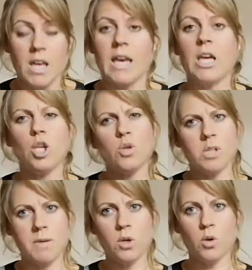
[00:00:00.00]
It used
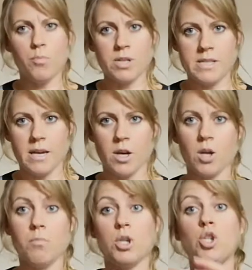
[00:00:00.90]
to be called
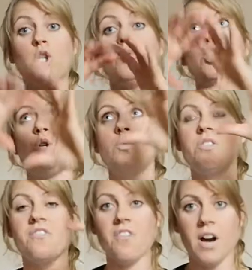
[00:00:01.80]
Prosecco, but due to
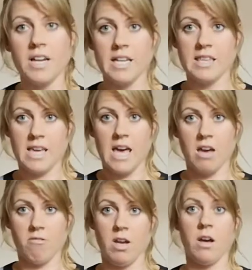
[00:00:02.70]
defining the
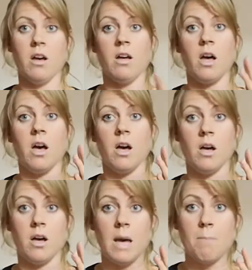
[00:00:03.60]
area
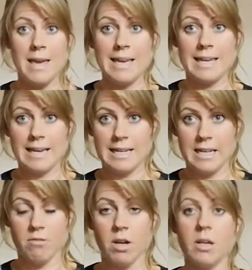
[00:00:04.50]
and making it
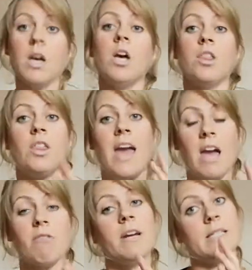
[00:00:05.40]
clearer, the
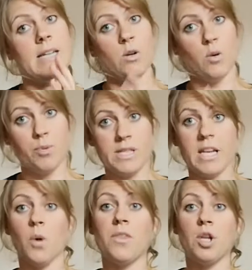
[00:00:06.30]
area is now called
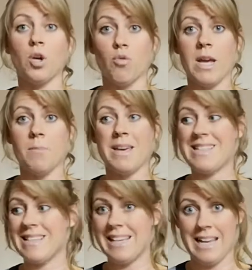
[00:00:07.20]
Prosecco and the grape
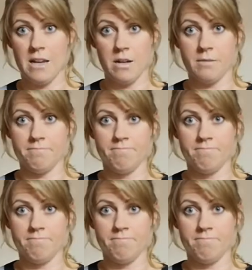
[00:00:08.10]
is Glera.